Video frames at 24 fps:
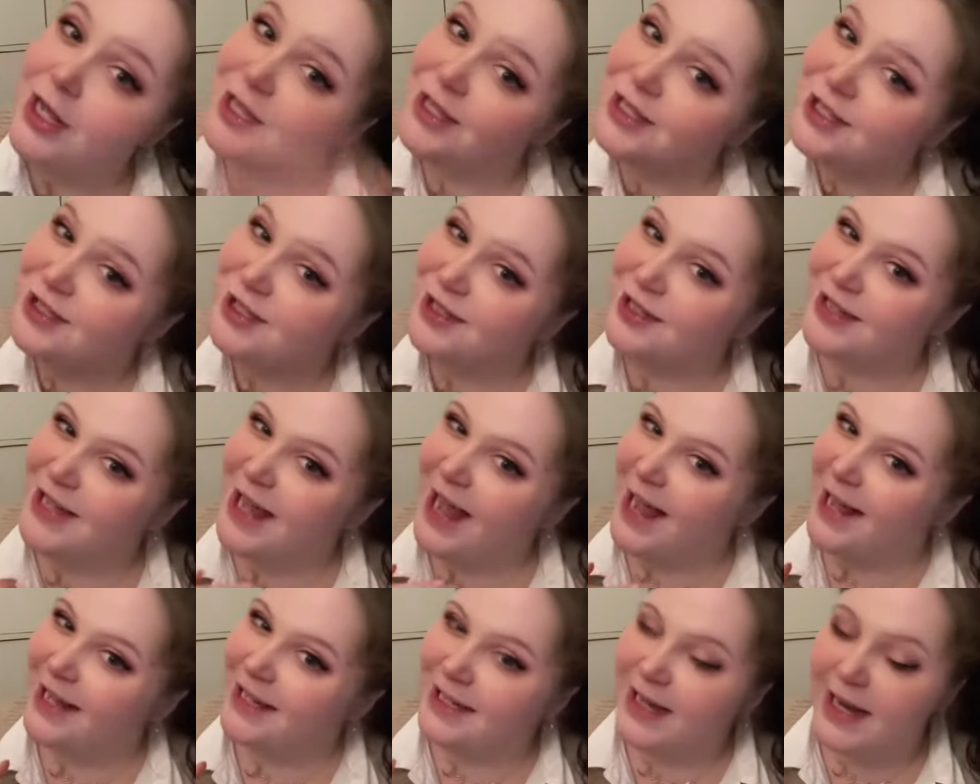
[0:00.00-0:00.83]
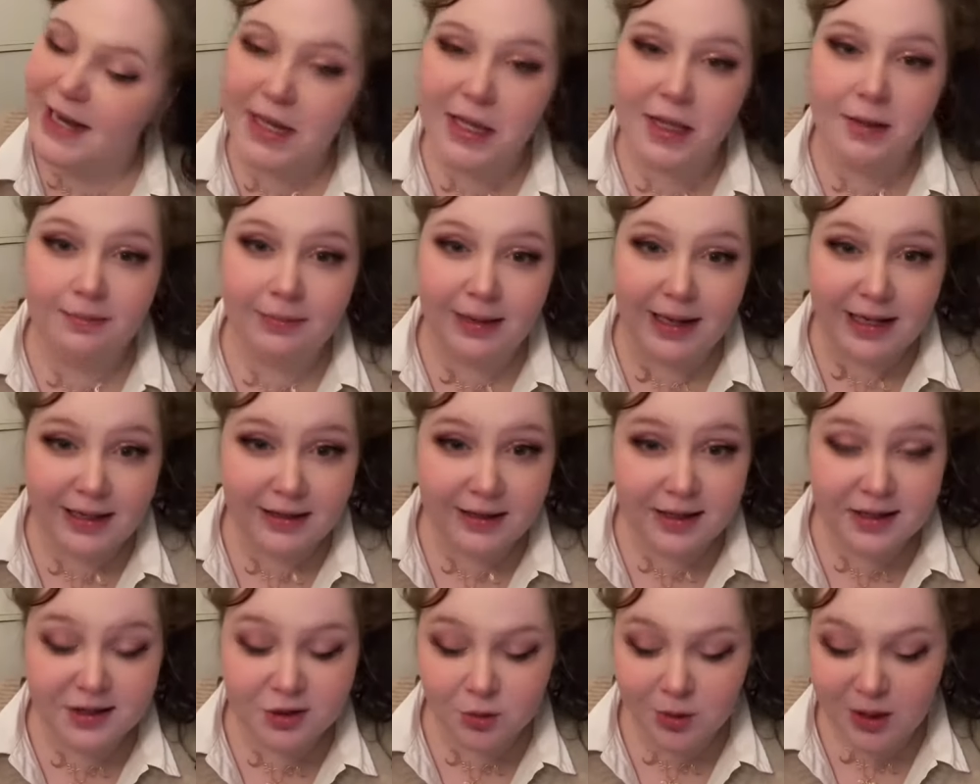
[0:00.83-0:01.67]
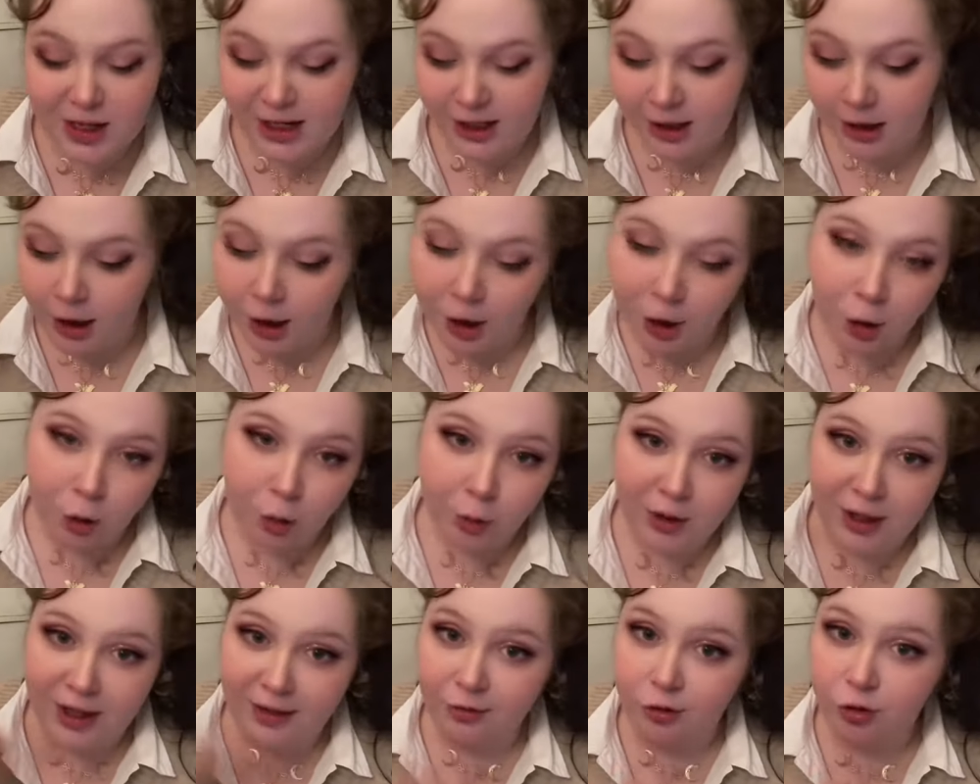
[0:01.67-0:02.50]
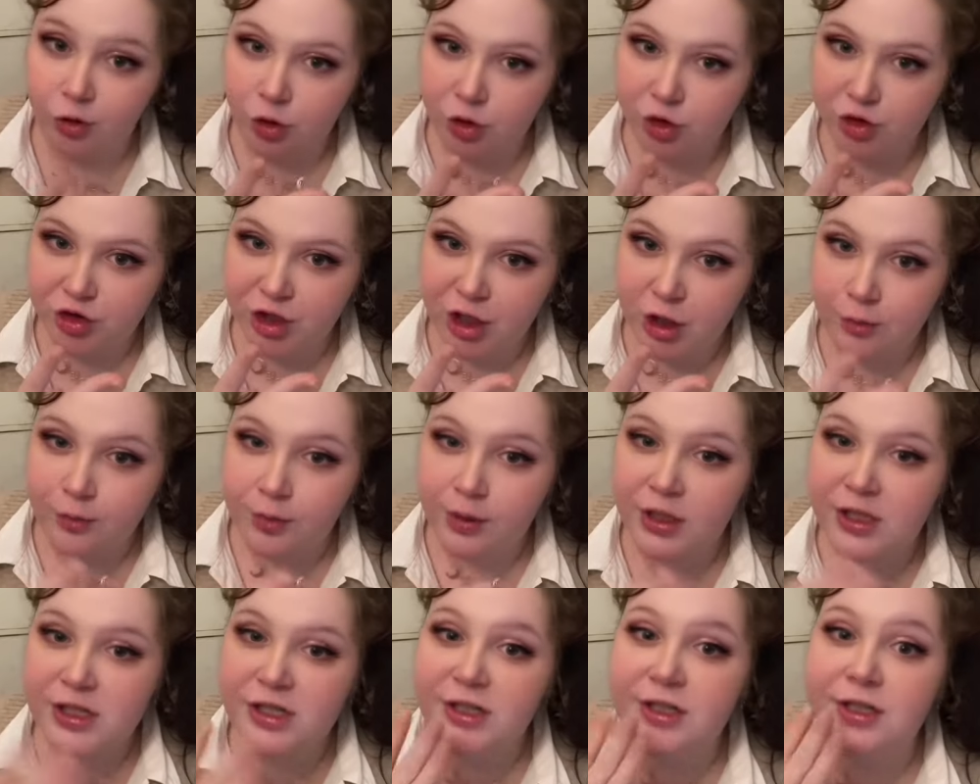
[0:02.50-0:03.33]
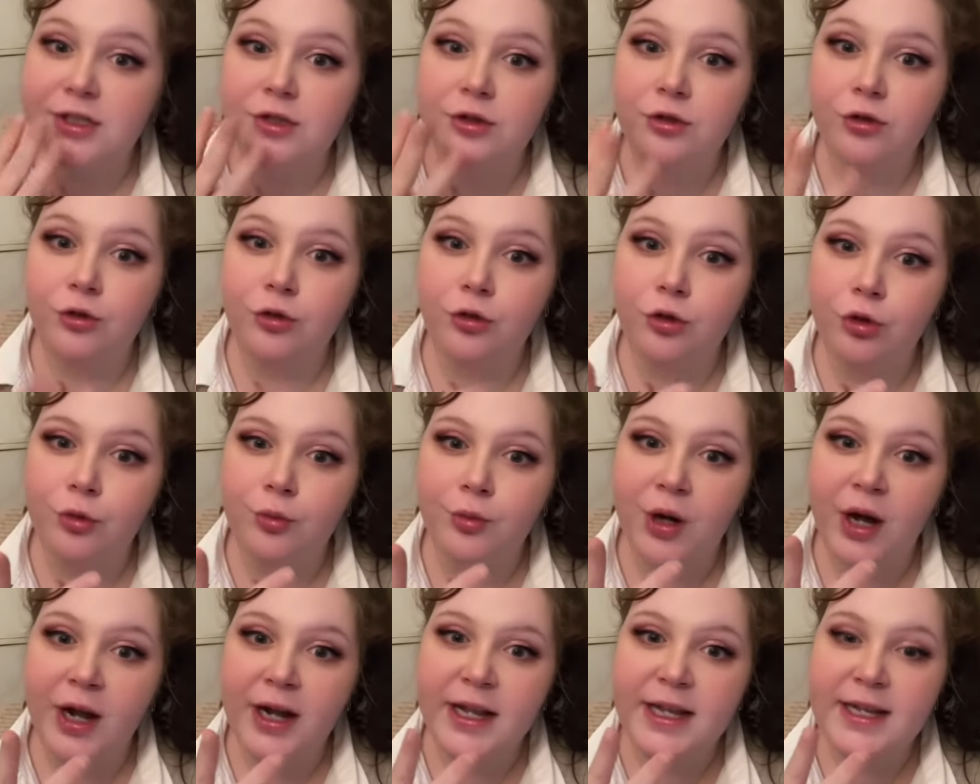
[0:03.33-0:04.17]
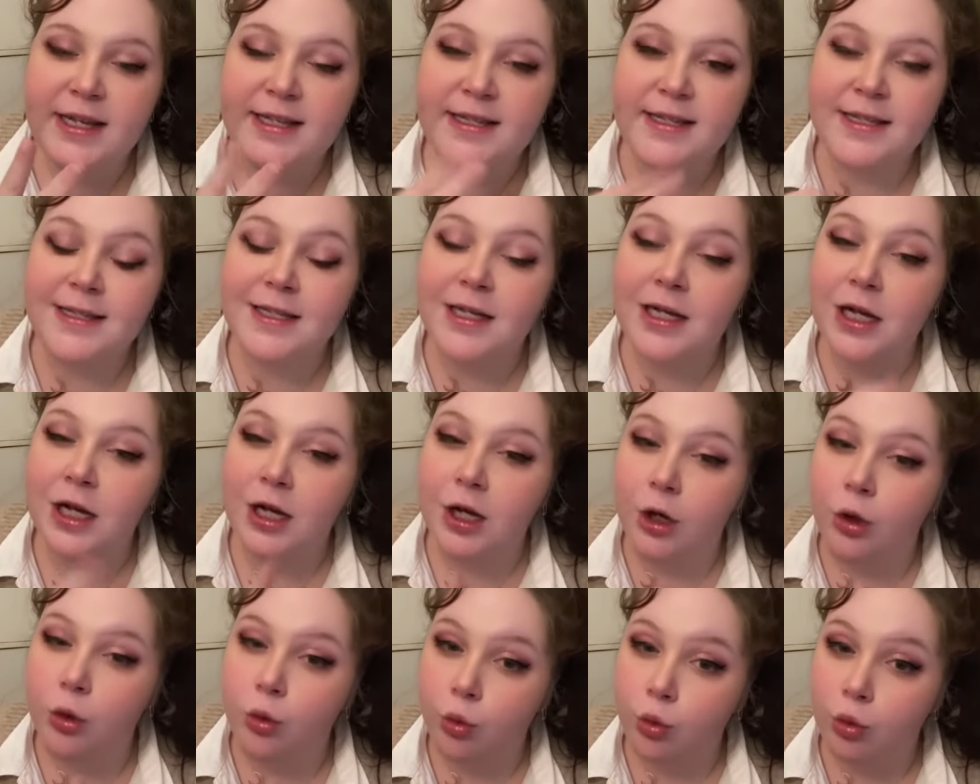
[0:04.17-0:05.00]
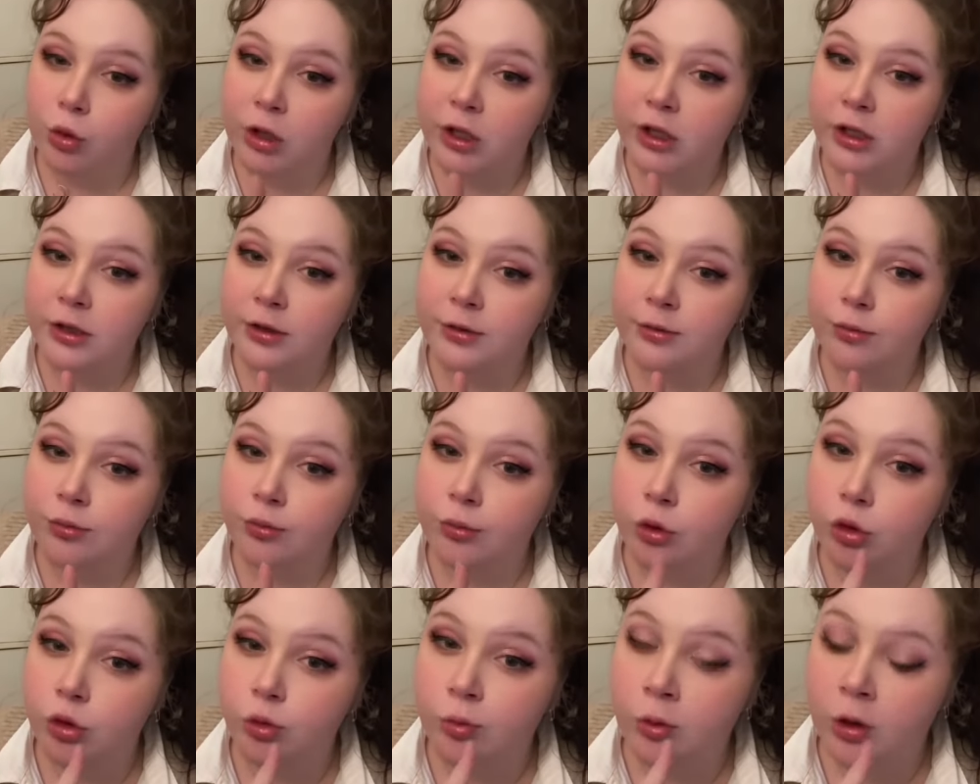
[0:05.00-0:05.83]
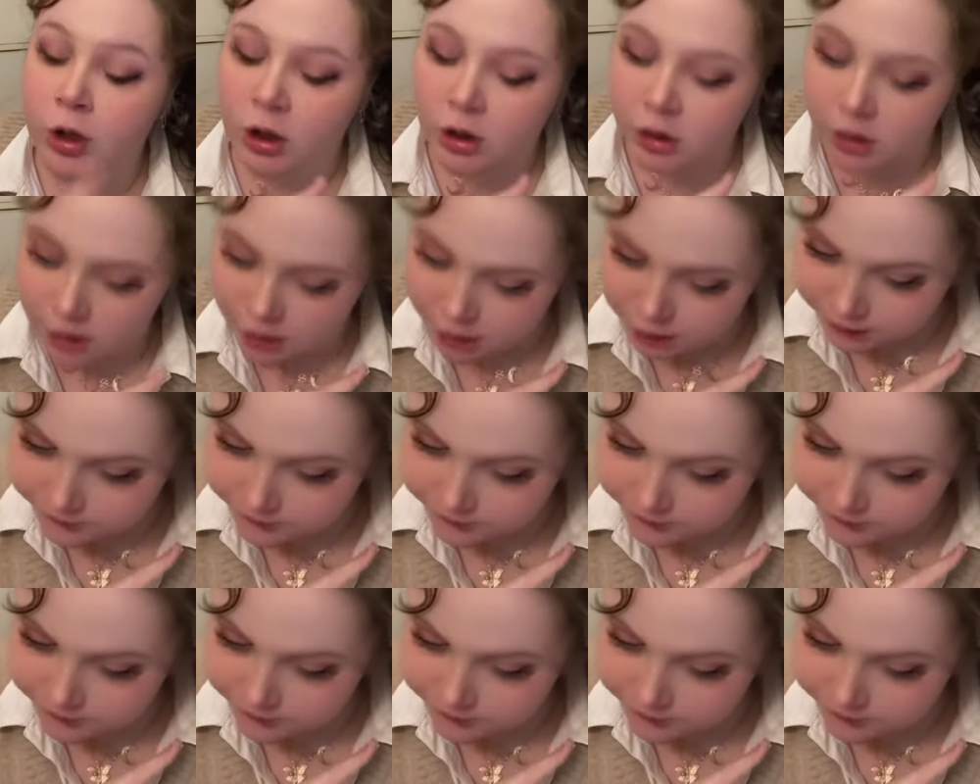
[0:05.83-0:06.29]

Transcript: So yeah, that's the plan this week. We have 2 soap bars, 2 bodies, 1 bookmark,